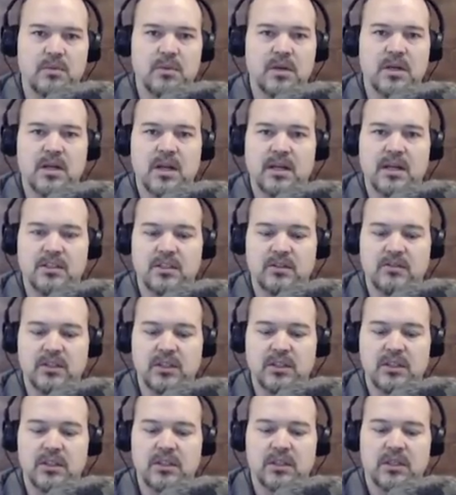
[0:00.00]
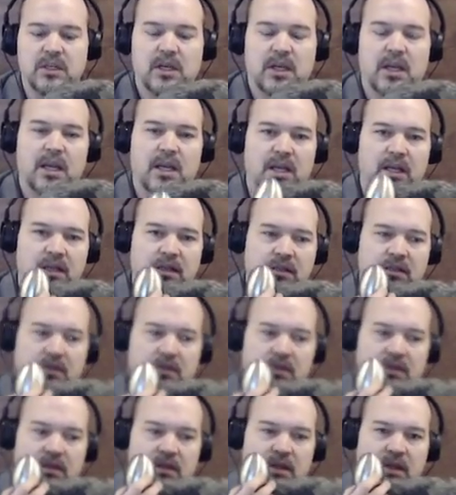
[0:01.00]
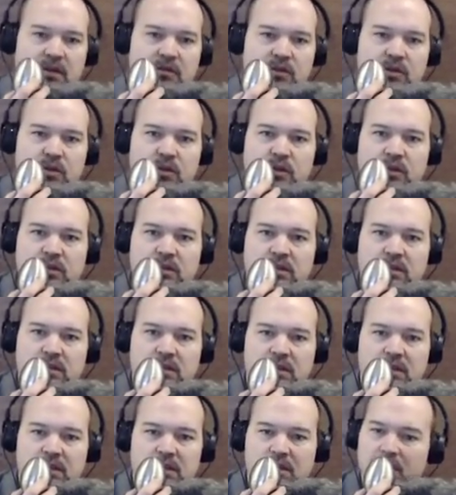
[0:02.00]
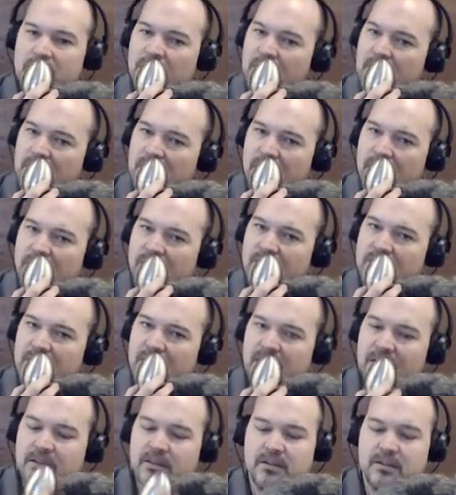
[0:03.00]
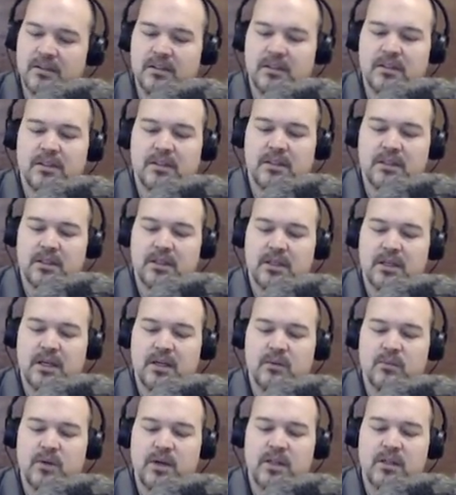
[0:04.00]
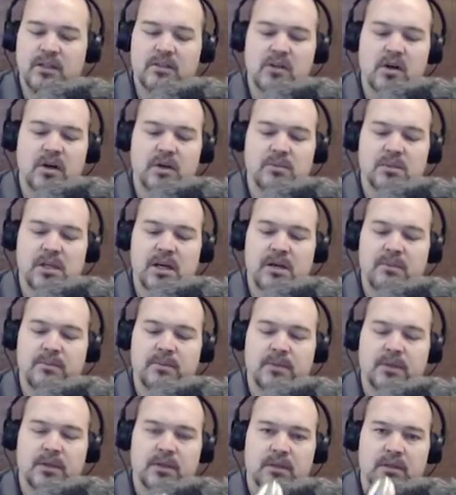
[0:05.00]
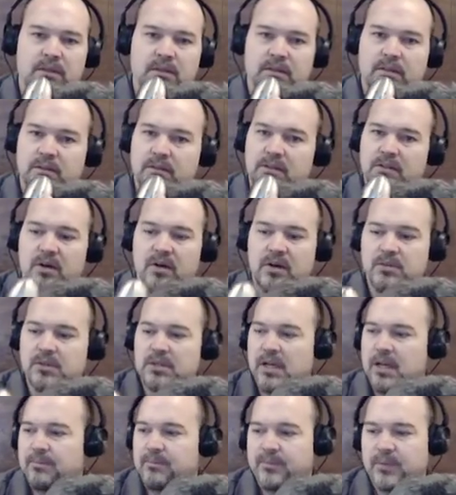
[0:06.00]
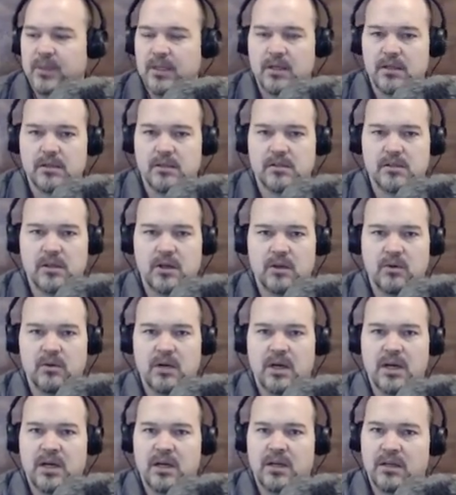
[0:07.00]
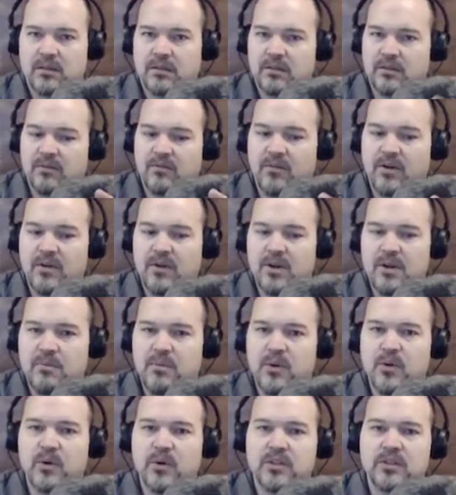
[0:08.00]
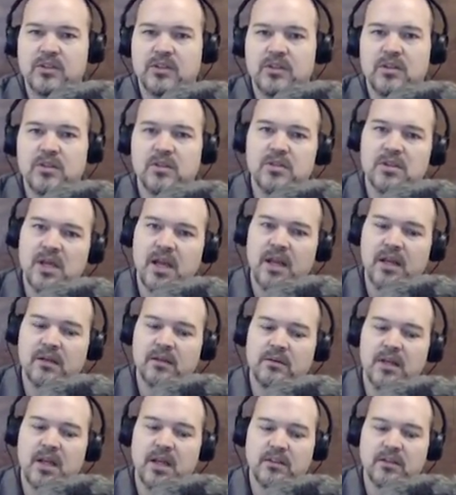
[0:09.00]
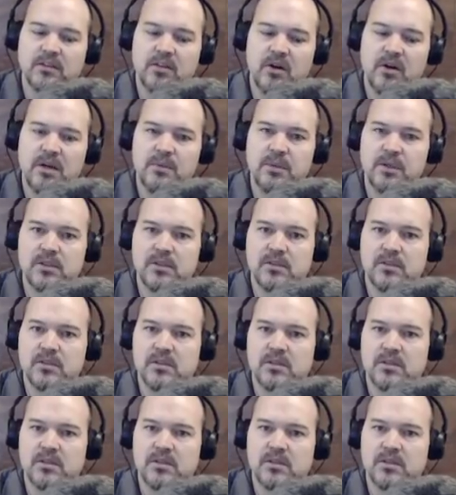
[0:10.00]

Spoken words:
activity, and of course you can hear it ticking, and when the time's up, time's up. So very important to use egg timers.